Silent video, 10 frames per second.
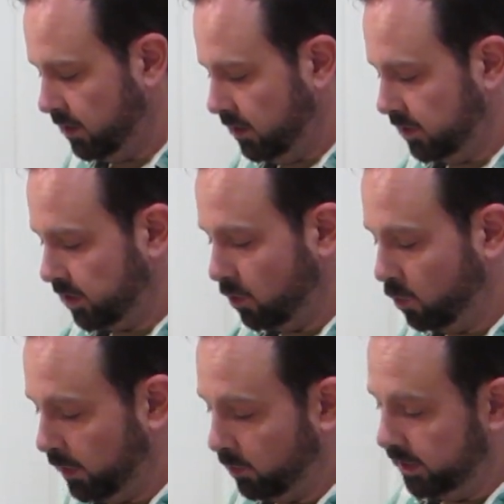So all
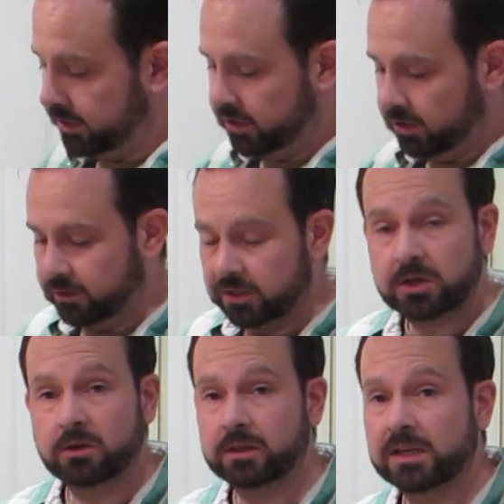we want to do is
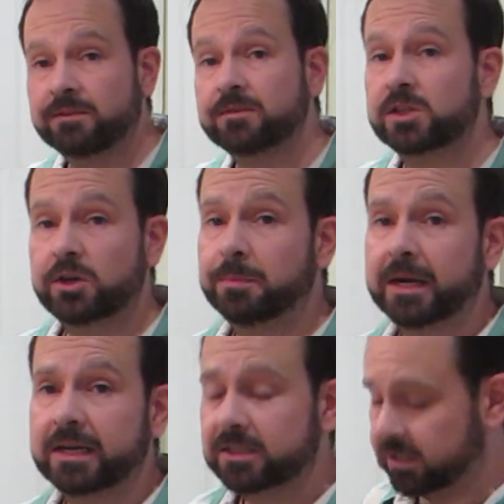cook this for 2
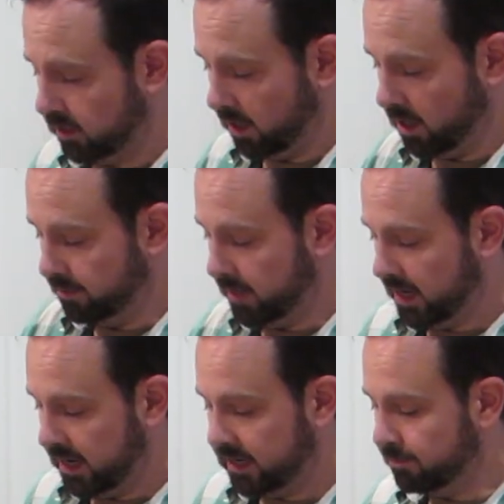minutes.
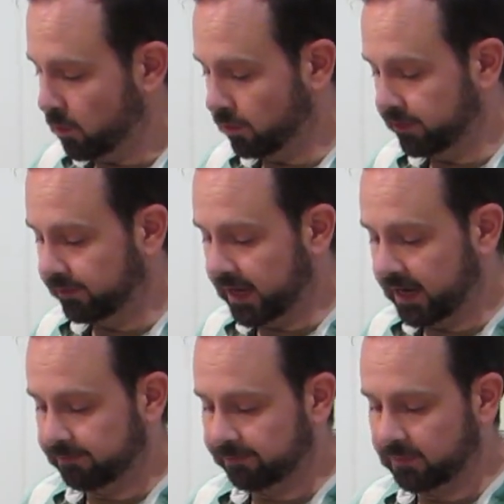Any more than
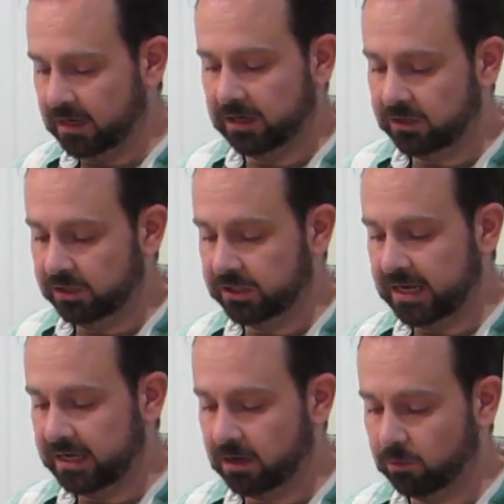that and you just
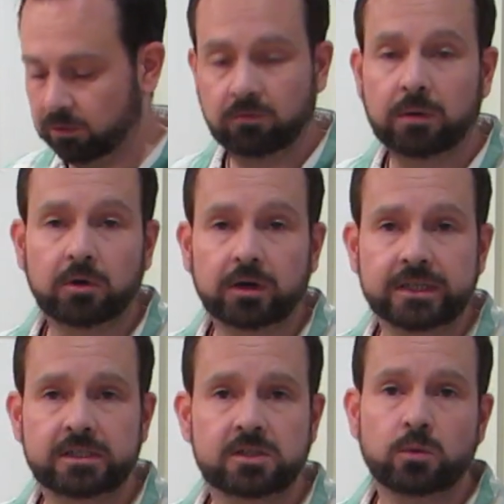end up with
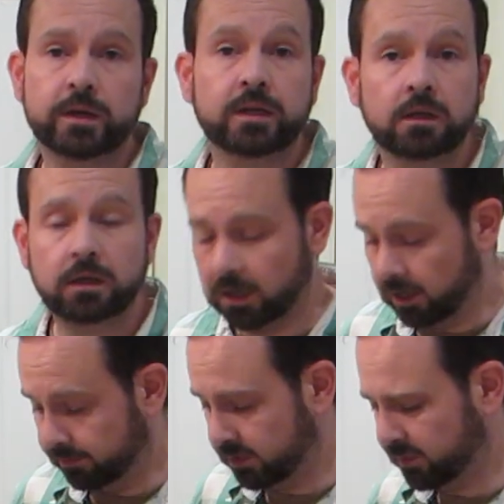rubberized squid,
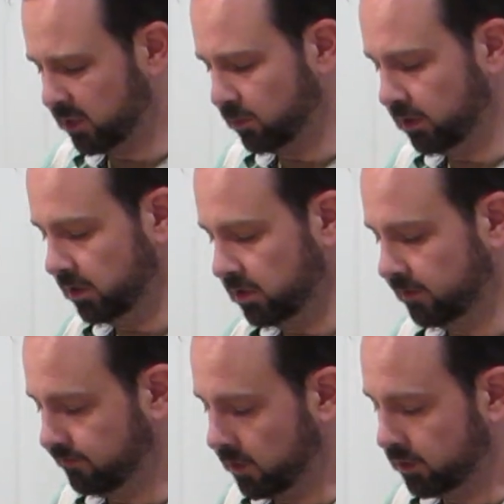especially when you're
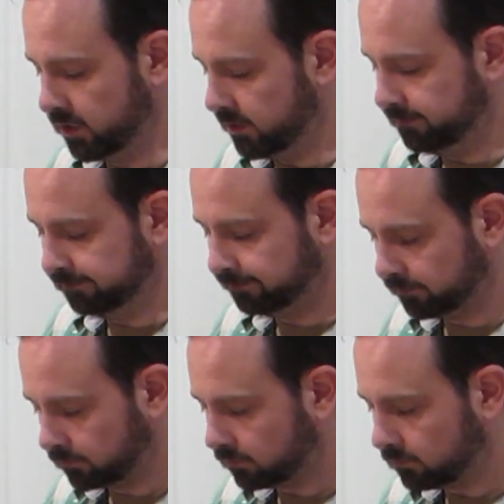using frozen.
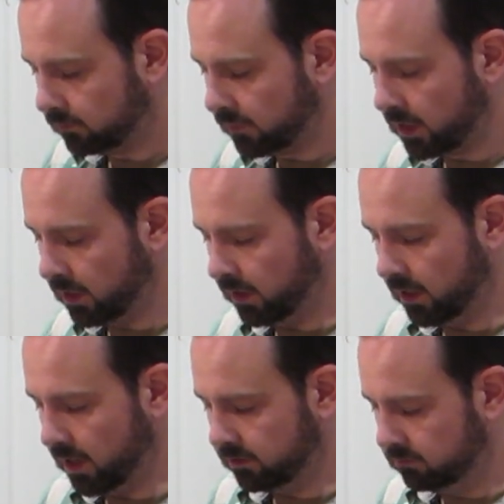
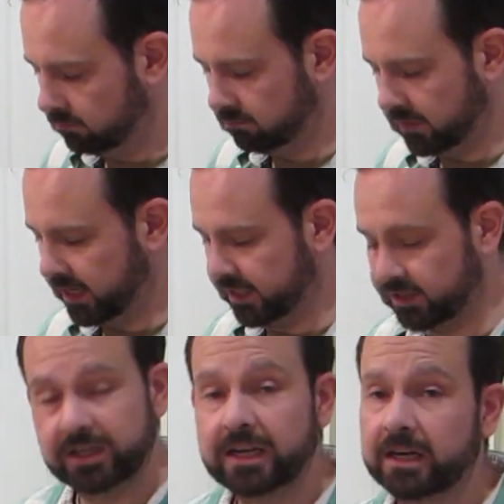Yeah, it
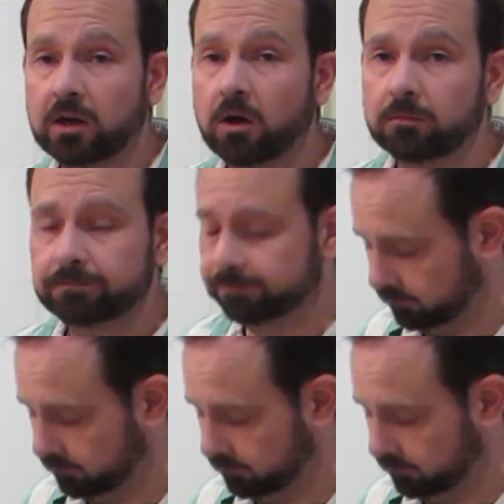doesn't need a lot.